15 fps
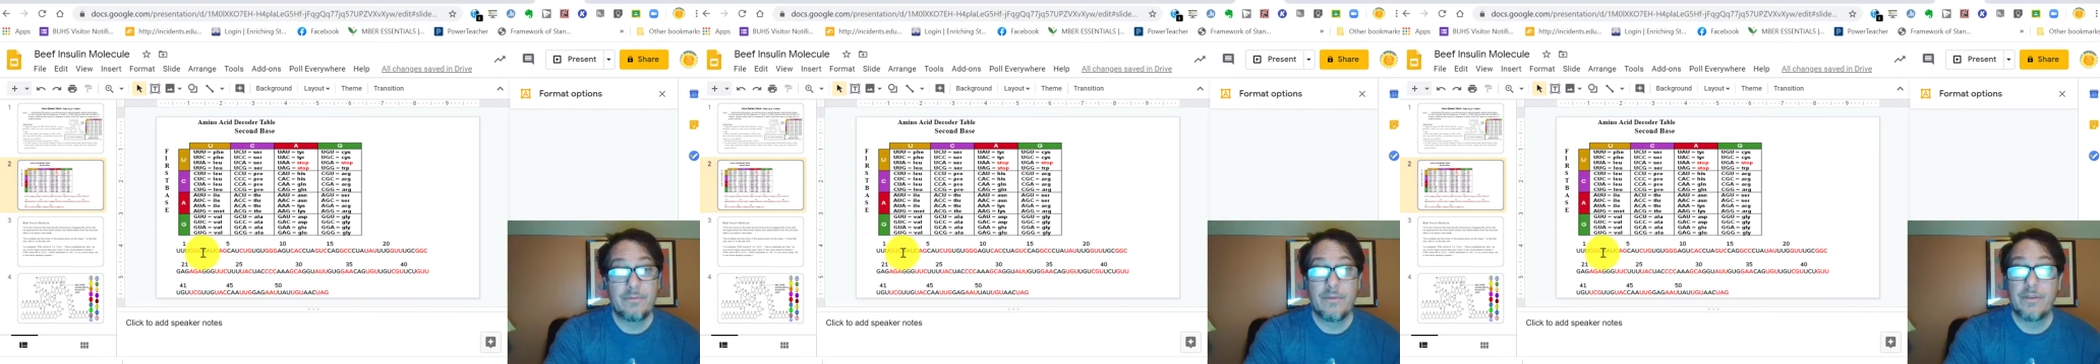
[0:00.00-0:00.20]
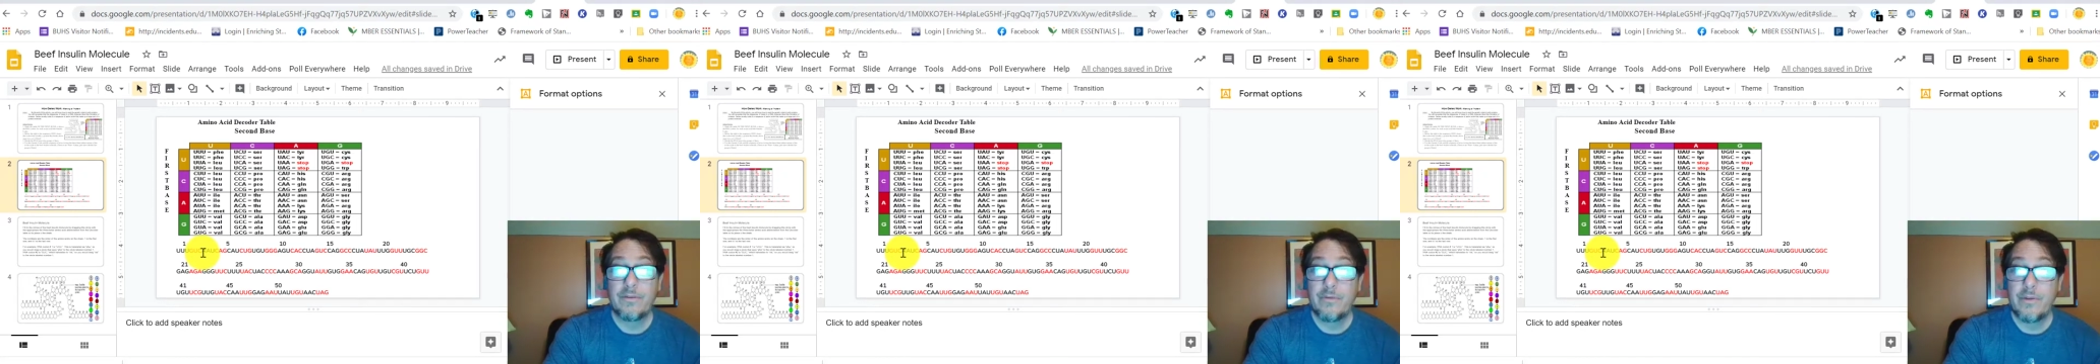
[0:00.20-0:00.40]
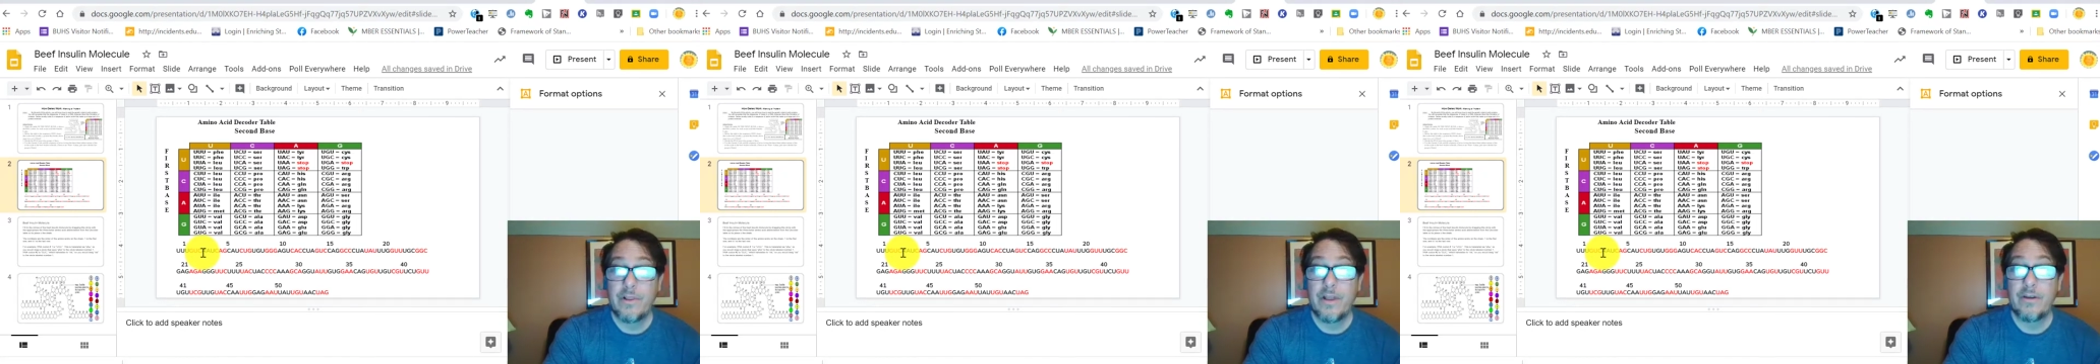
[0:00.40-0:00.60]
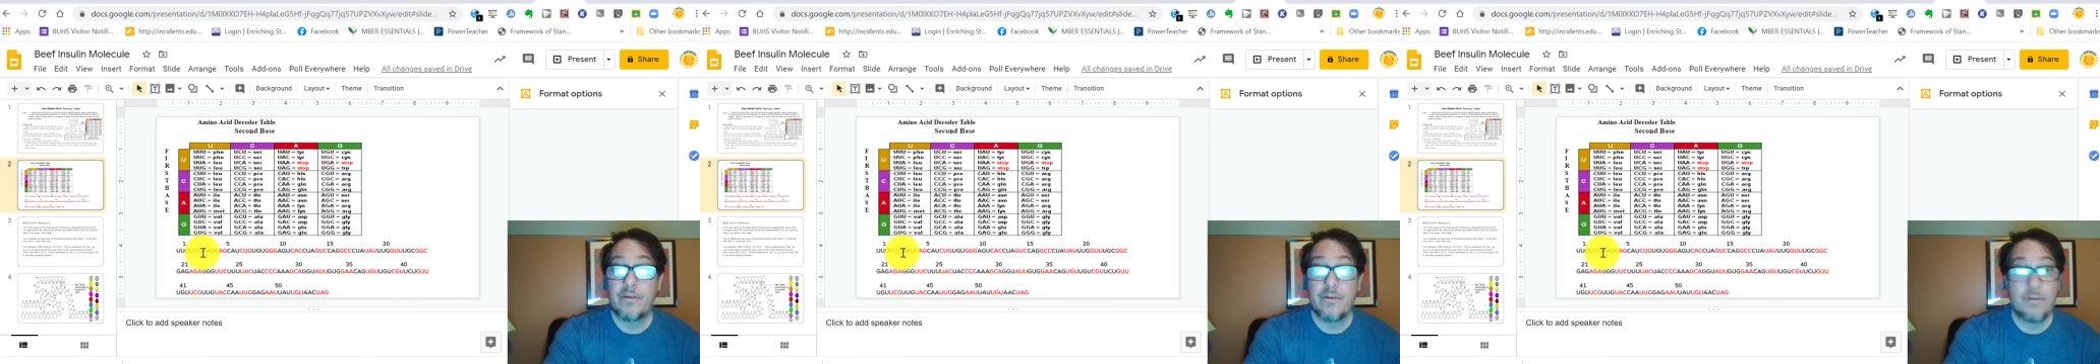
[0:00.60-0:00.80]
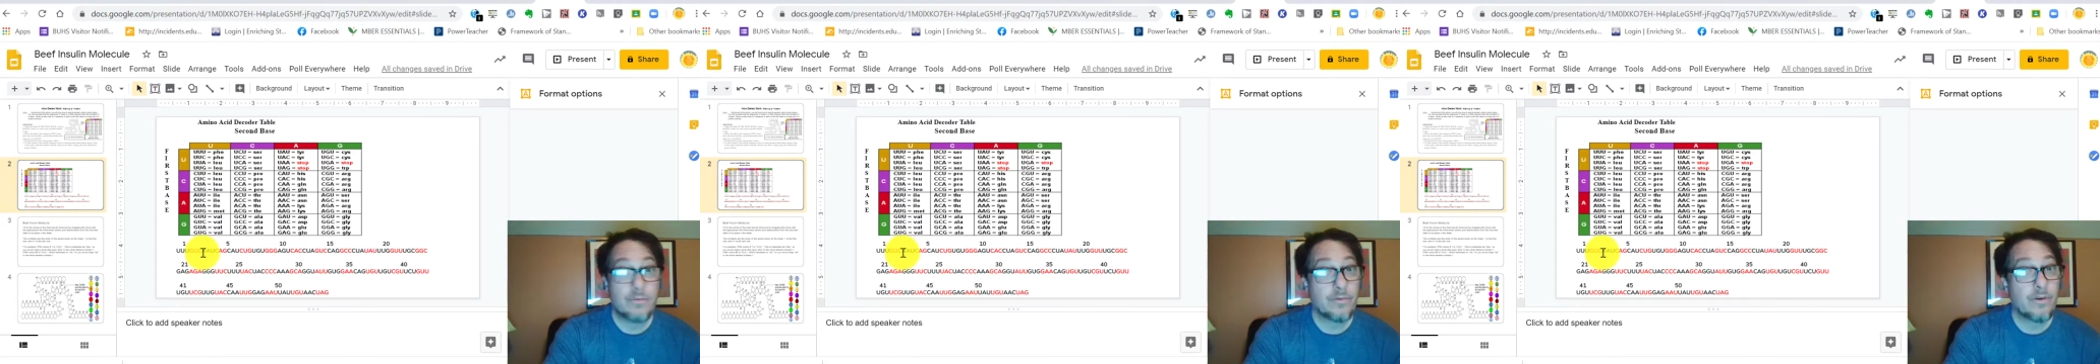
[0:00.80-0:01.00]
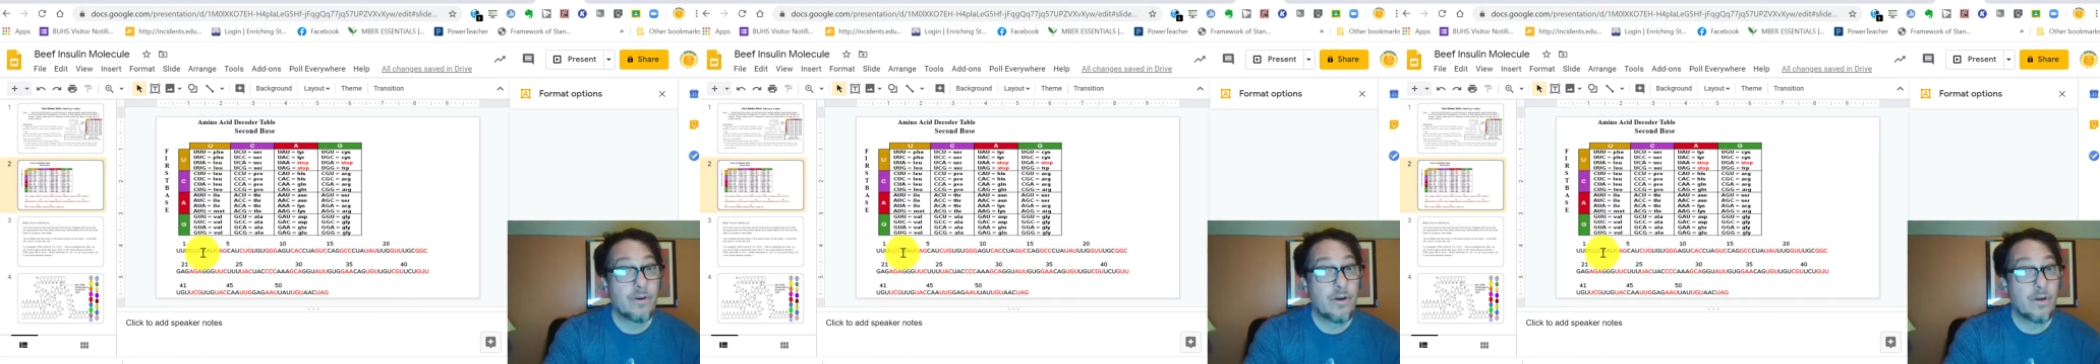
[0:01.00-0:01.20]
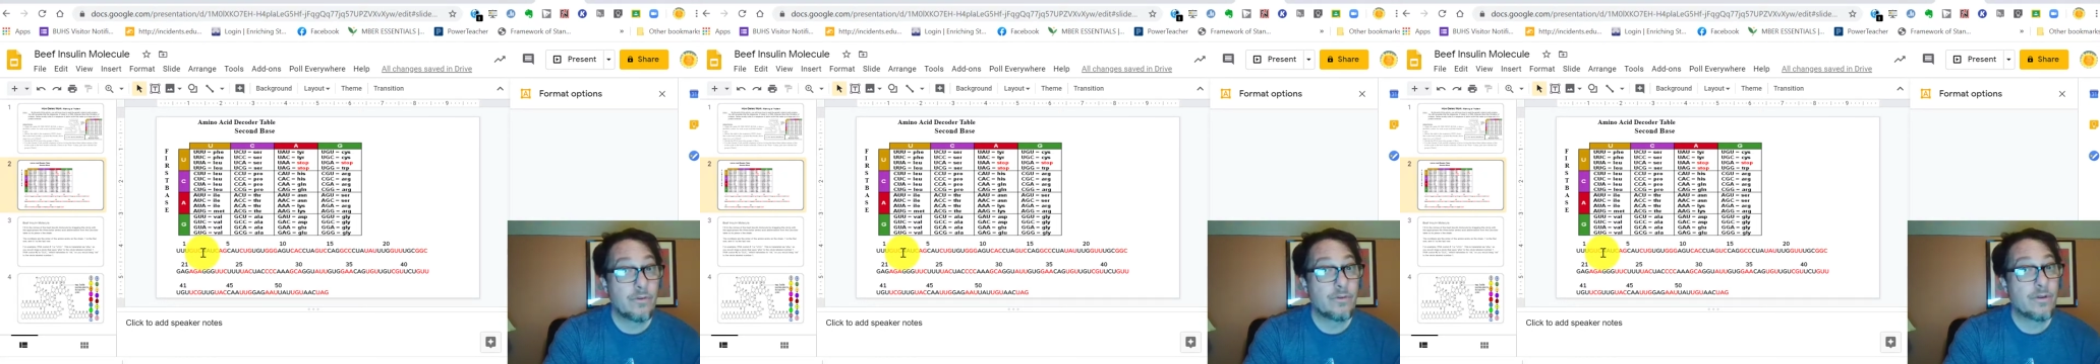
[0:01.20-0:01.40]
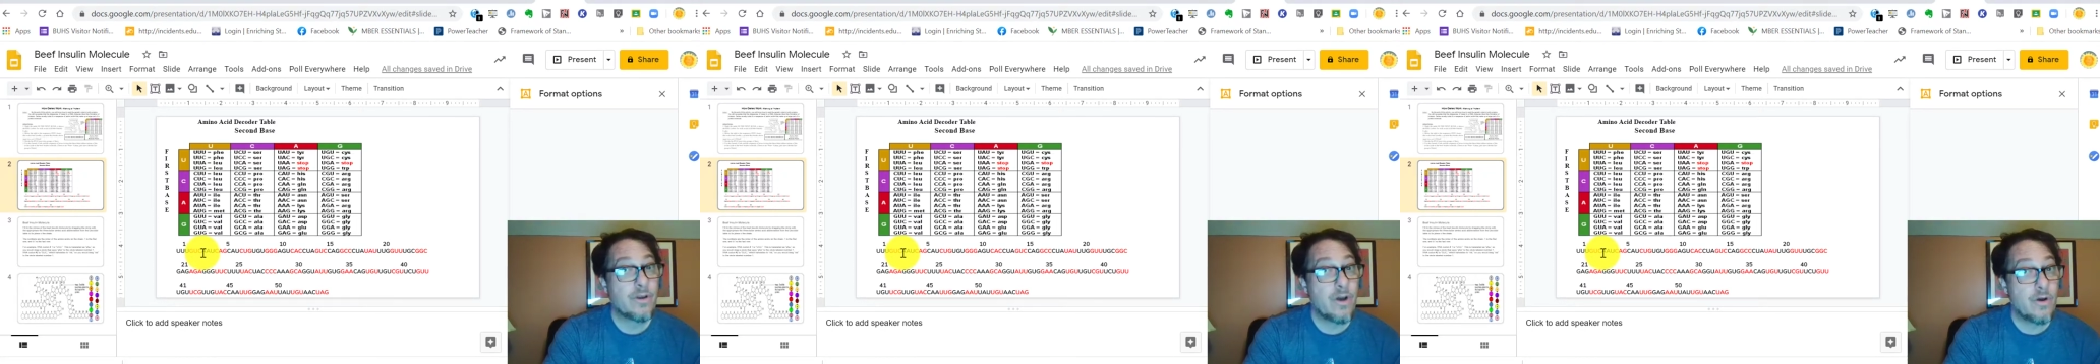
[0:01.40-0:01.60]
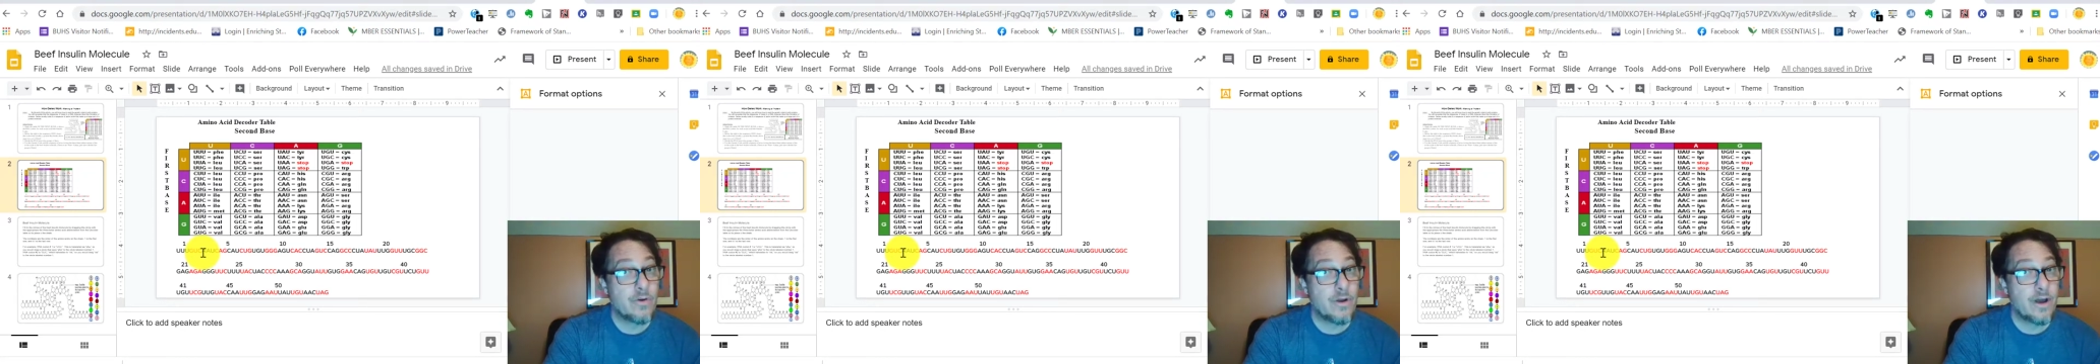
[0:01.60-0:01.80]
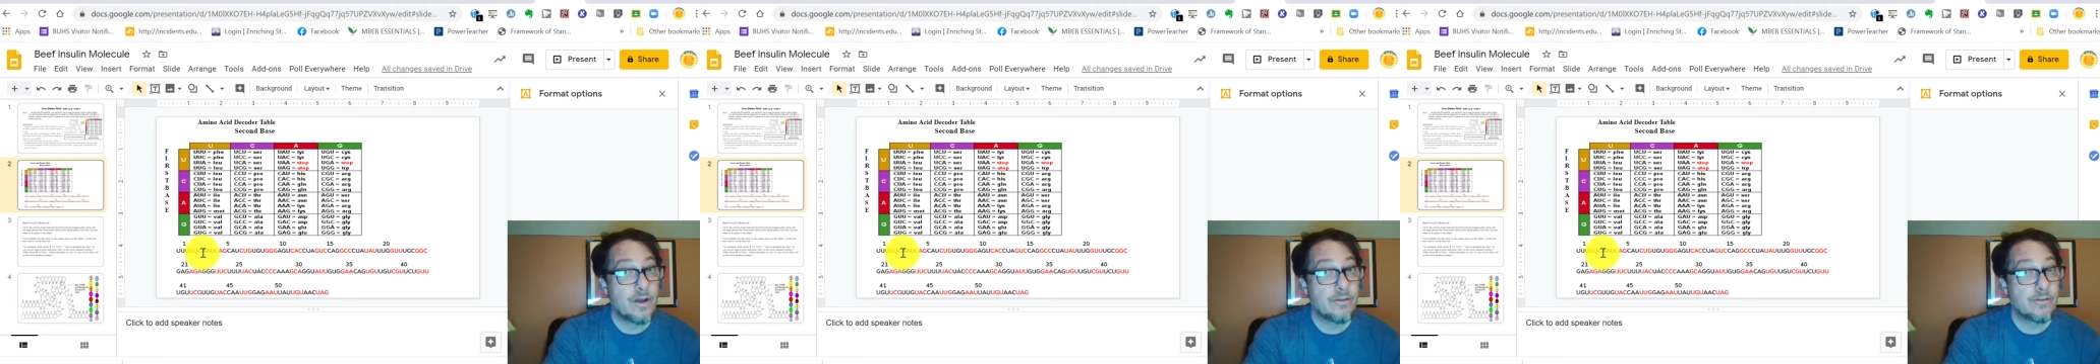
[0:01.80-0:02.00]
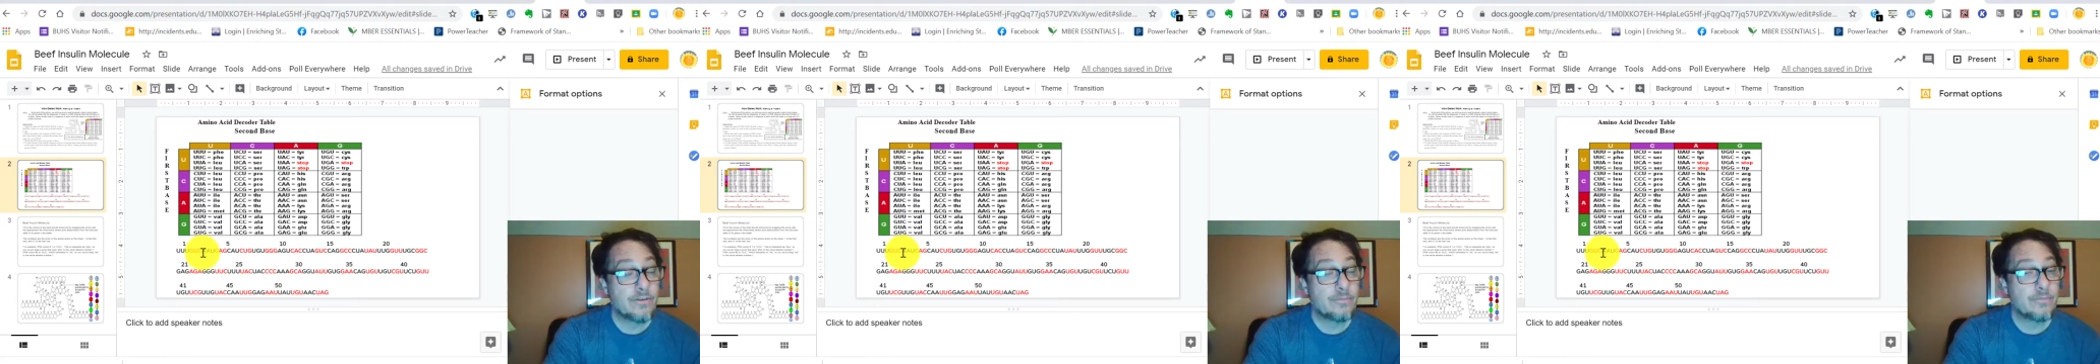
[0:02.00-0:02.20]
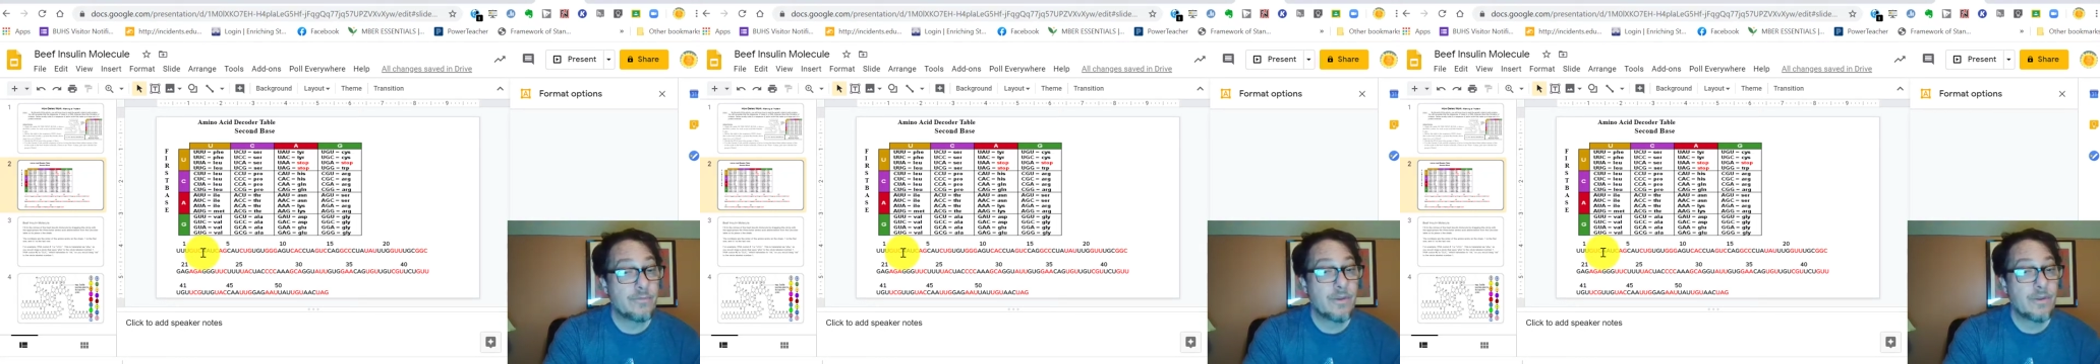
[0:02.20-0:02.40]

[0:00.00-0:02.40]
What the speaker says: The 3-letter groups are called codons.